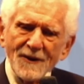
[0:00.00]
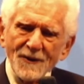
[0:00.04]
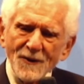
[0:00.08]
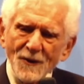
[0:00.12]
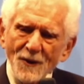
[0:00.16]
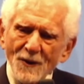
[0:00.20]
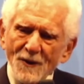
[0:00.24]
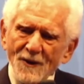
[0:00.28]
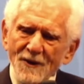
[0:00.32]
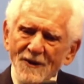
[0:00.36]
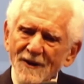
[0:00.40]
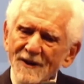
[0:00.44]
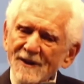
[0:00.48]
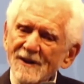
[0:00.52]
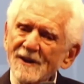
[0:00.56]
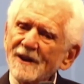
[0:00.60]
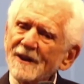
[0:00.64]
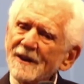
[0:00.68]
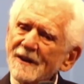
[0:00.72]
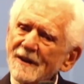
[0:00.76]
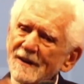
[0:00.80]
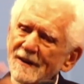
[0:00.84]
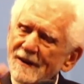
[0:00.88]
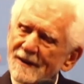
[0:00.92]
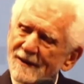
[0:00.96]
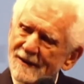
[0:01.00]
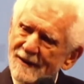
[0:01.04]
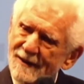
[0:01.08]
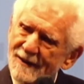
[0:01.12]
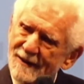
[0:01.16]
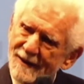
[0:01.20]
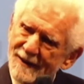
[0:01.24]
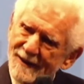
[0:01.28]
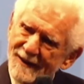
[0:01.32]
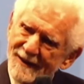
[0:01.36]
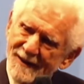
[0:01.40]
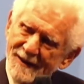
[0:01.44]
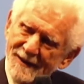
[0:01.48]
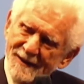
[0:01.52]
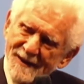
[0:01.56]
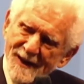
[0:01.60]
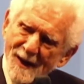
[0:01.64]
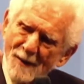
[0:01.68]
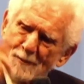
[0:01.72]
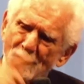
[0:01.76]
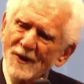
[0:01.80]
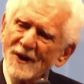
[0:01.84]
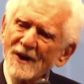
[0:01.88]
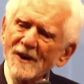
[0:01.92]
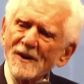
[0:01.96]
you could
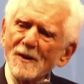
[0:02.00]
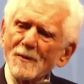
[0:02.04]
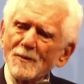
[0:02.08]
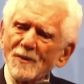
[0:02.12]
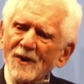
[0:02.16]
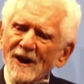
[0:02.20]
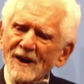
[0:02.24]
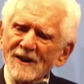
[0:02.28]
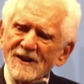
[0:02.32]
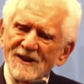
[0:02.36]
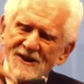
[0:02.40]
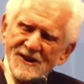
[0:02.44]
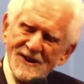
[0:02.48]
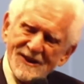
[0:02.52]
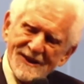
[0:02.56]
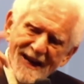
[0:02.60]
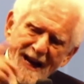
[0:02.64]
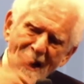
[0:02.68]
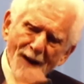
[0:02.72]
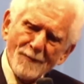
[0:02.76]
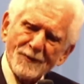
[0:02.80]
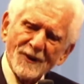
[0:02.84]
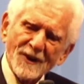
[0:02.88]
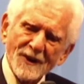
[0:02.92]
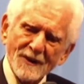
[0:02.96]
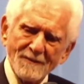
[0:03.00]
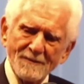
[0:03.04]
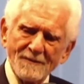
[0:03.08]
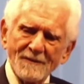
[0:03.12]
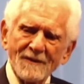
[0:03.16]
nip it in the bud, stop it